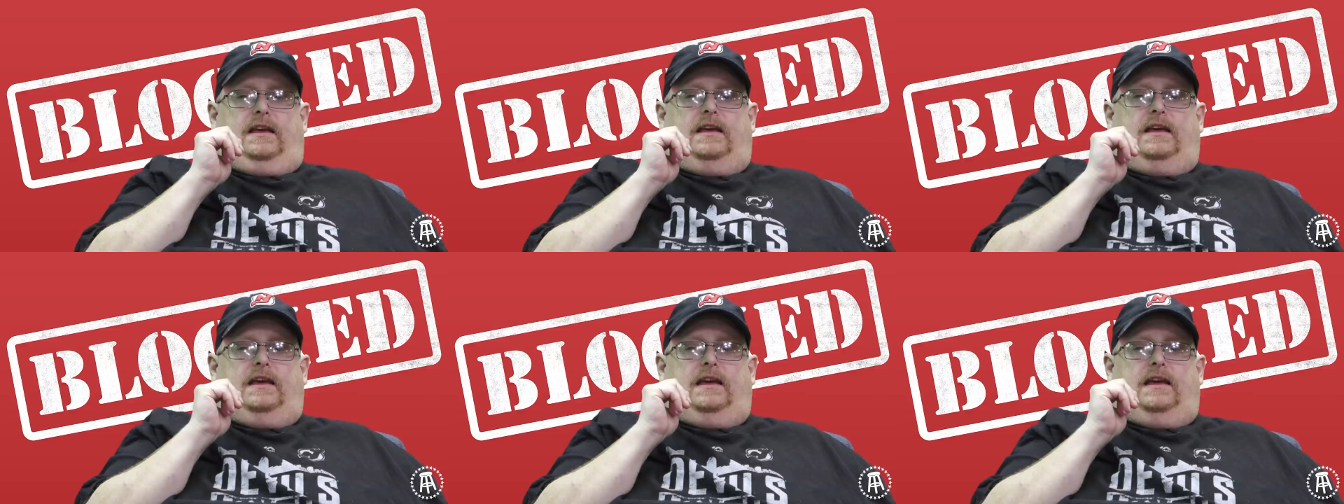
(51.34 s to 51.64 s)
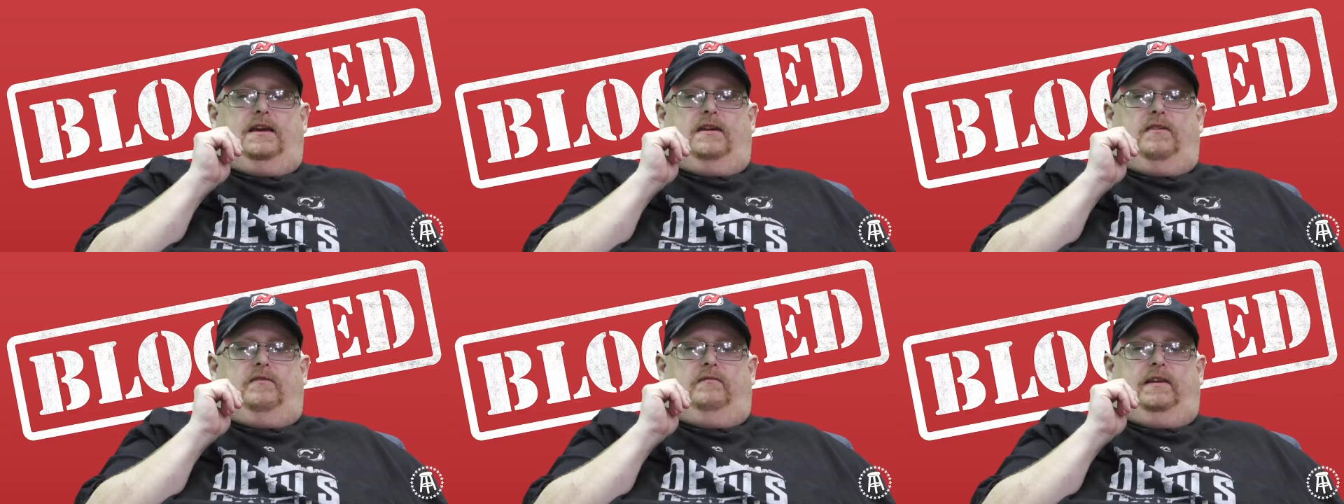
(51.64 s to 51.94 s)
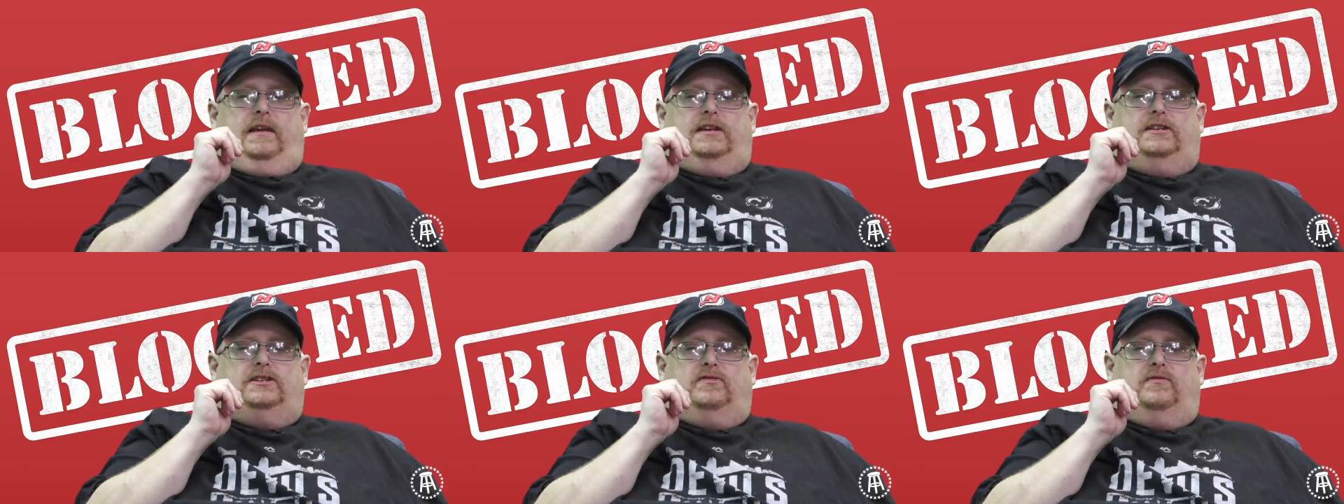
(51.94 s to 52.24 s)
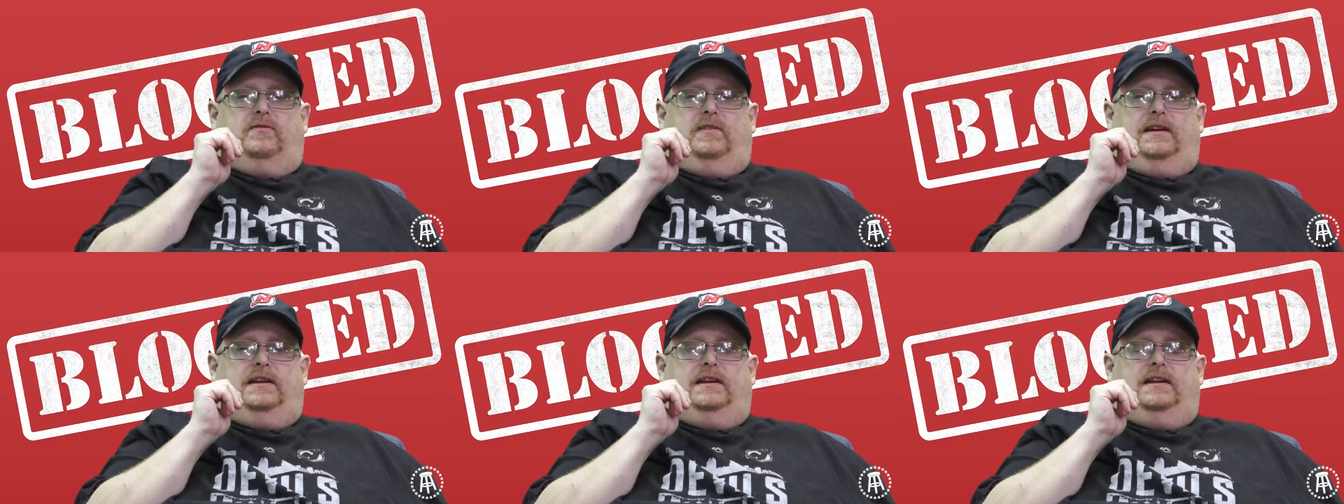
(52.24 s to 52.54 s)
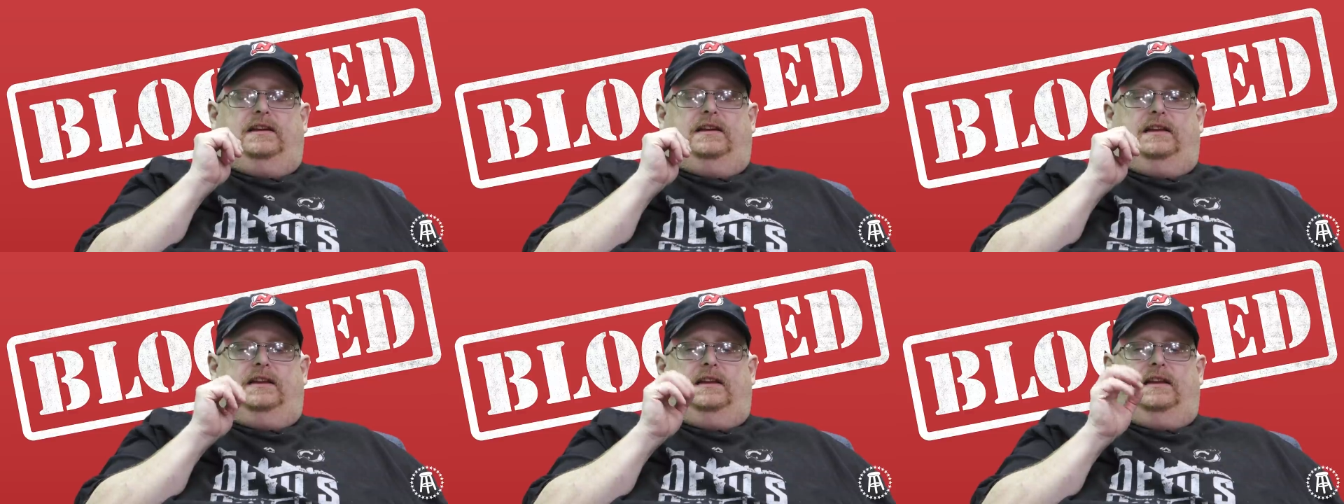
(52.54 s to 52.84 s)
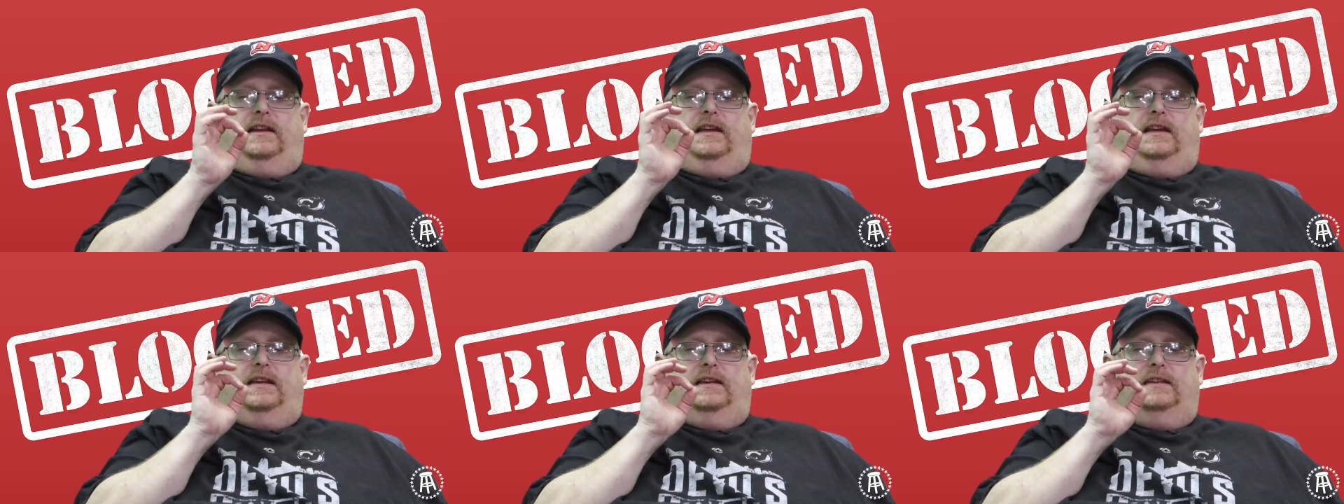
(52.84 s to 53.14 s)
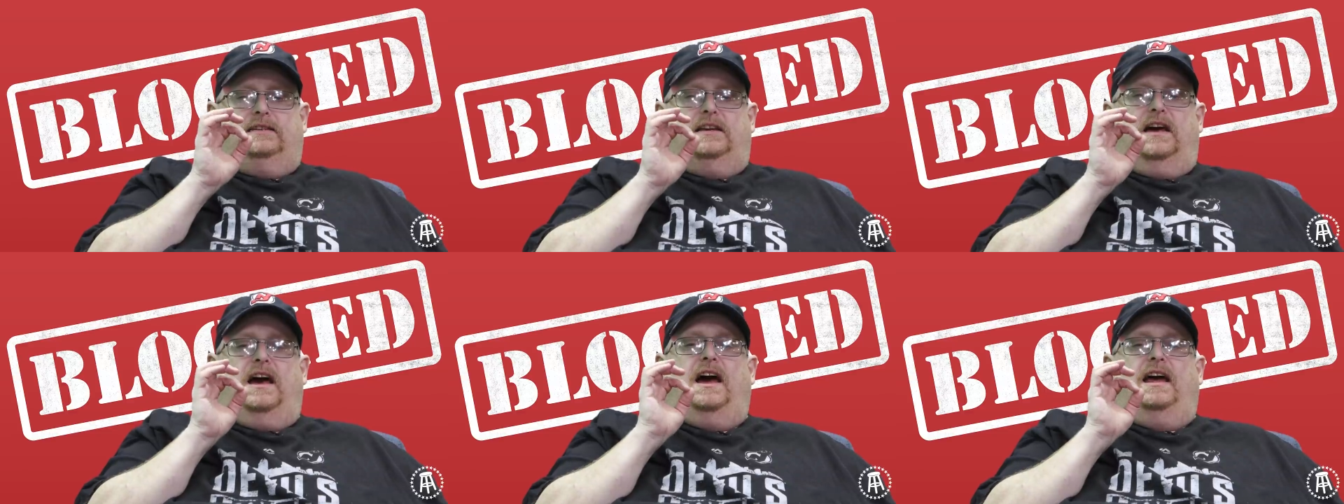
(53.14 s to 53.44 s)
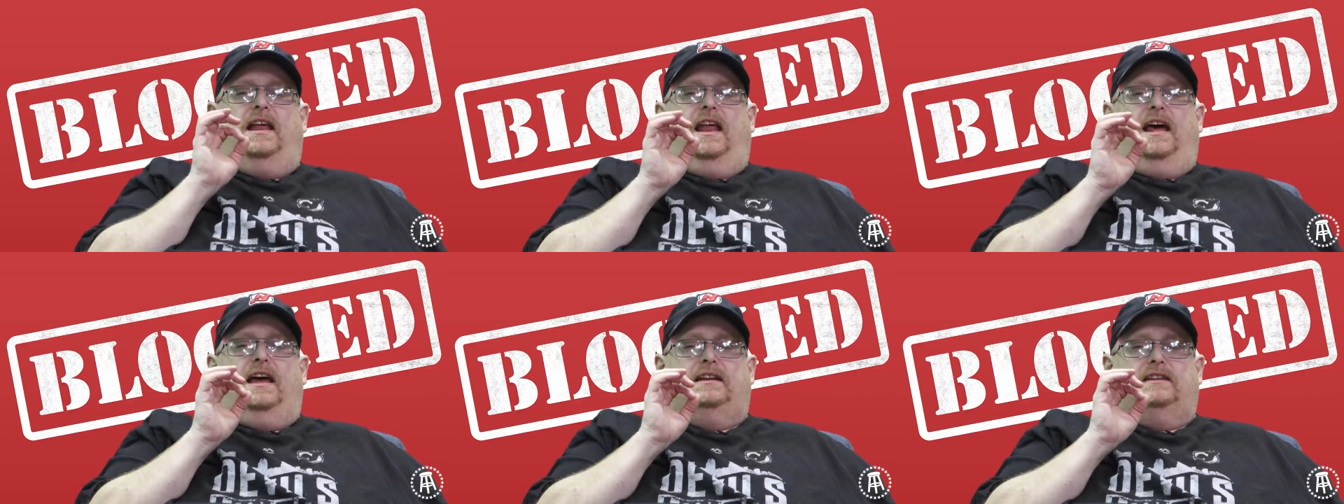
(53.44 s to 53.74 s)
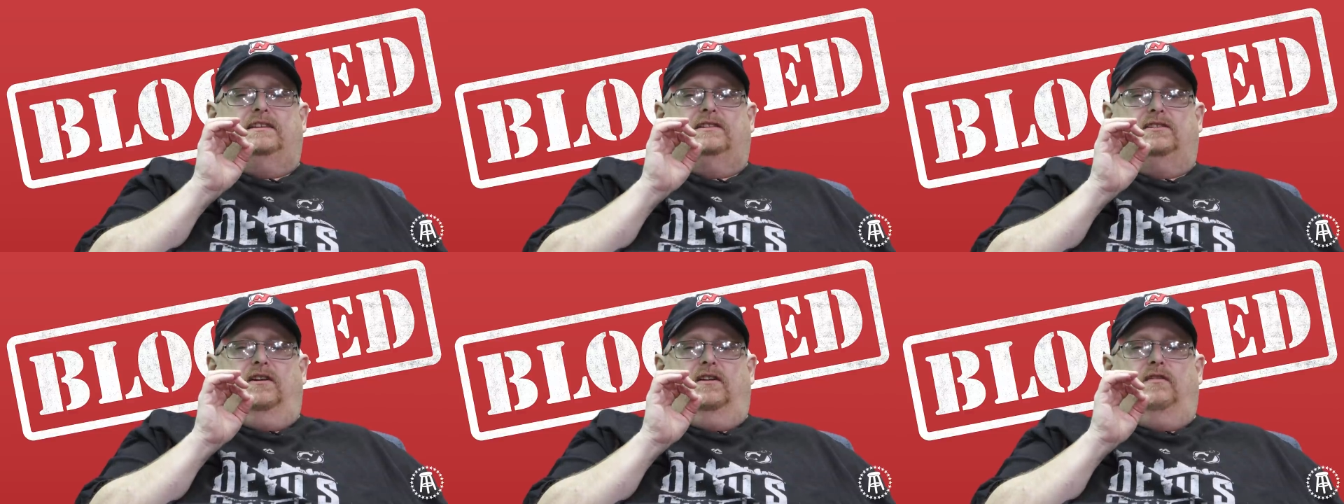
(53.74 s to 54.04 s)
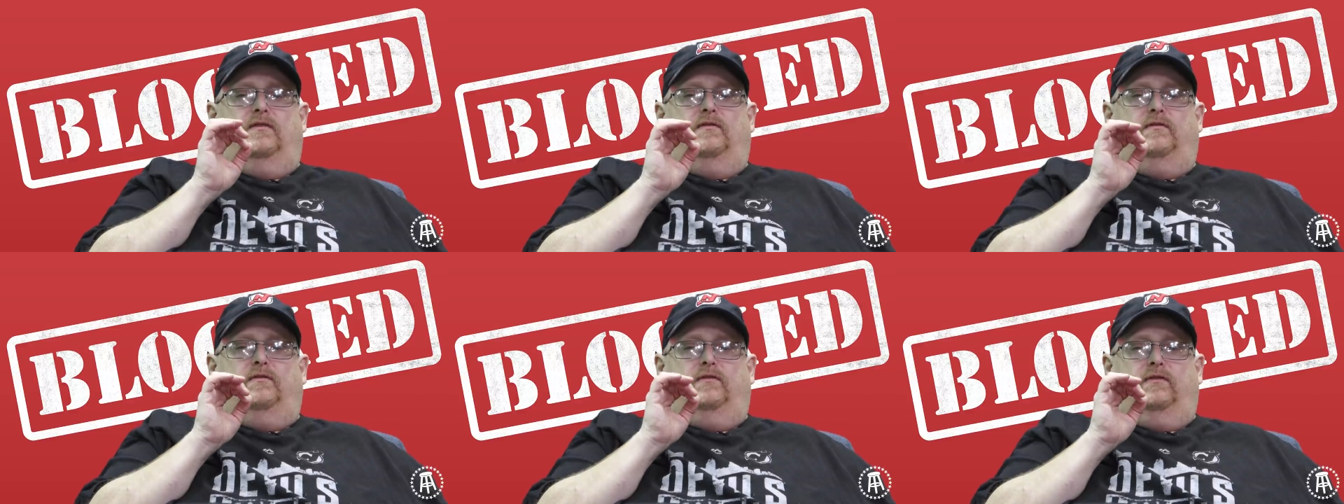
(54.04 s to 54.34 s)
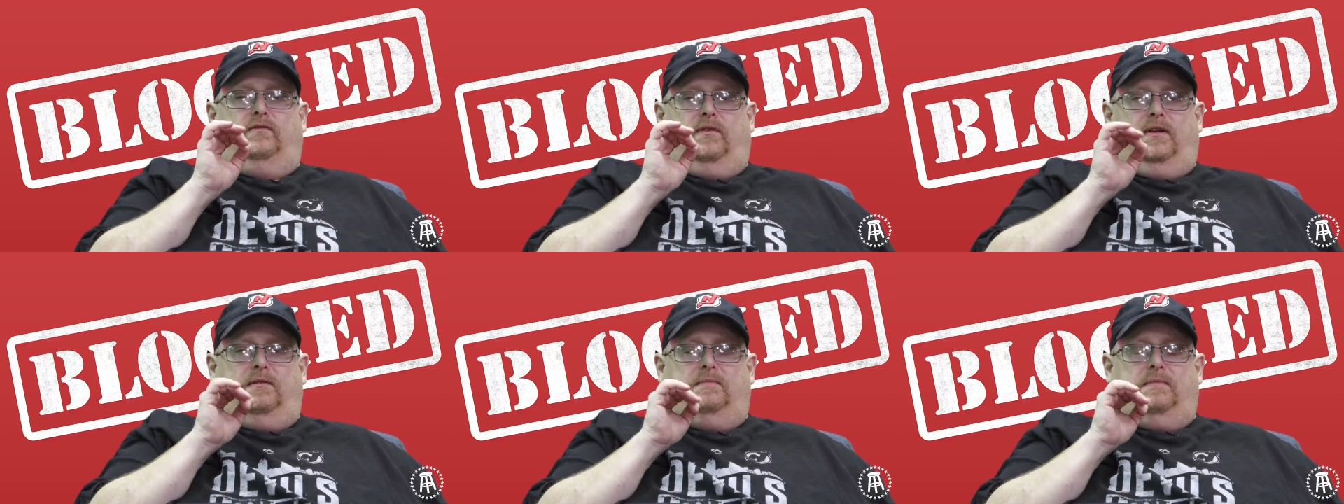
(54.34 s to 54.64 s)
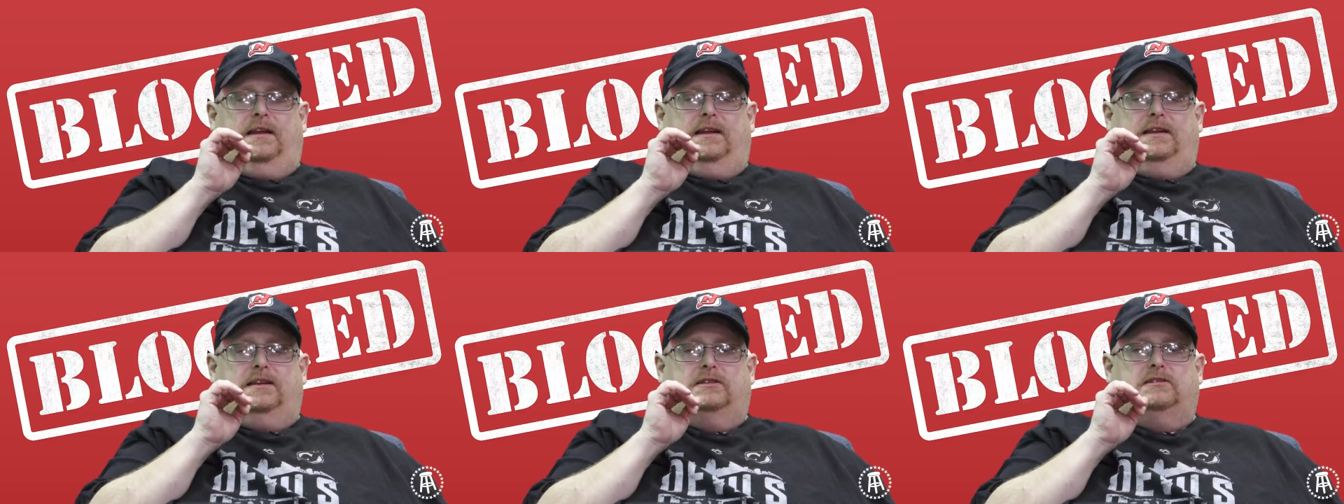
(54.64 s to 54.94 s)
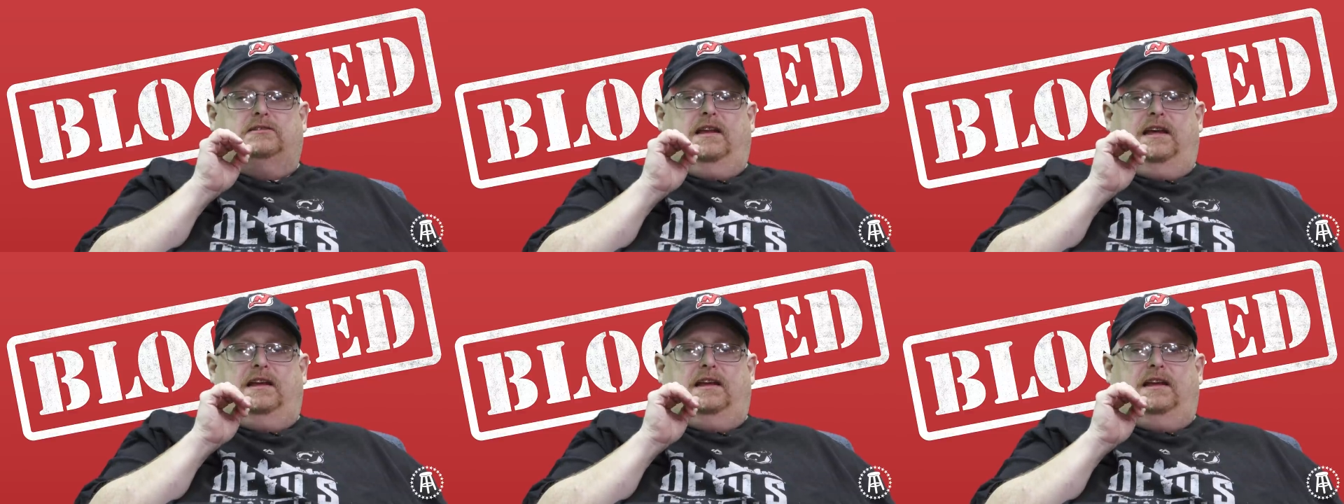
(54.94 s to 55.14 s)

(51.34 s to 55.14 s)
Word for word: He retweeted his highlight of where he made this